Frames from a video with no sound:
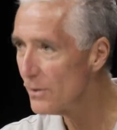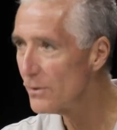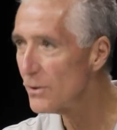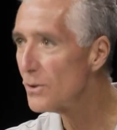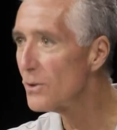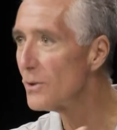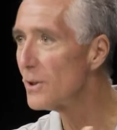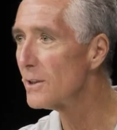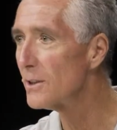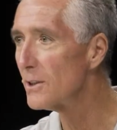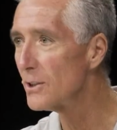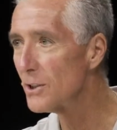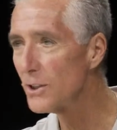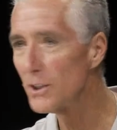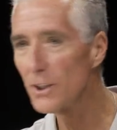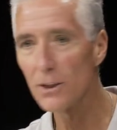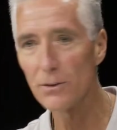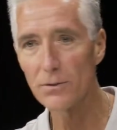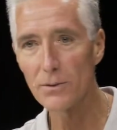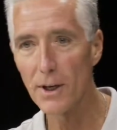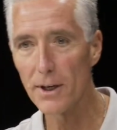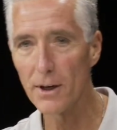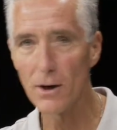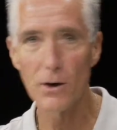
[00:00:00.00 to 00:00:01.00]
even during the
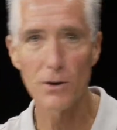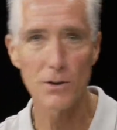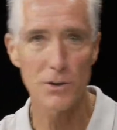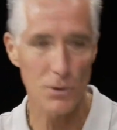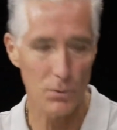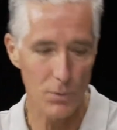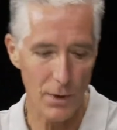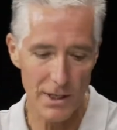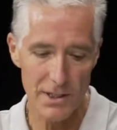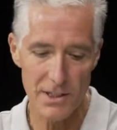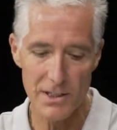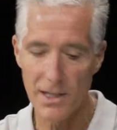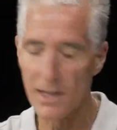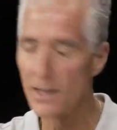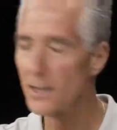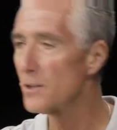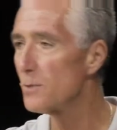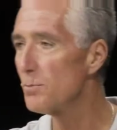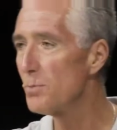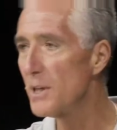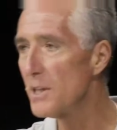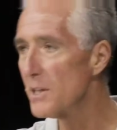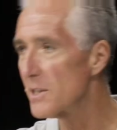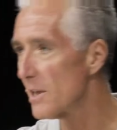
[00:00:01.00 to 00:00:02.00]
shift, like, oh, it's a Wednesday, it's
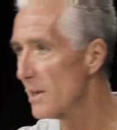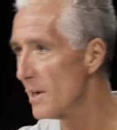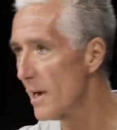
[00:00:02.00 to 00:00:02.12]
pizza